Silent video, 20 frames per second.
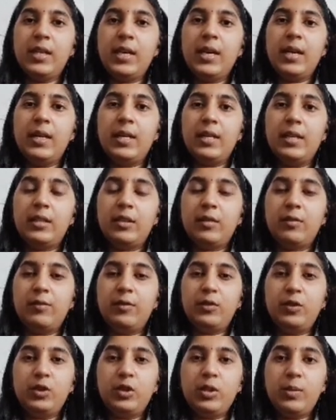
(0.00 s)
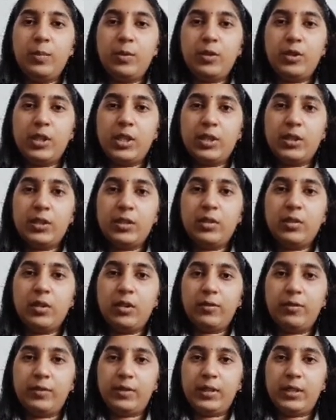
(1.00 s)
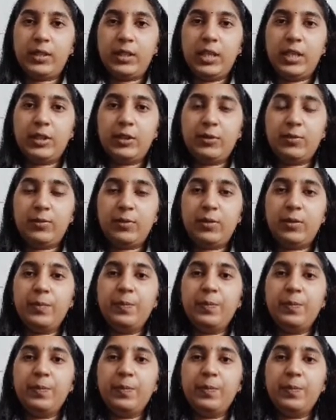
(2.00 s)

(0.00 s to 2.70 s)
in the future projection of the cash flow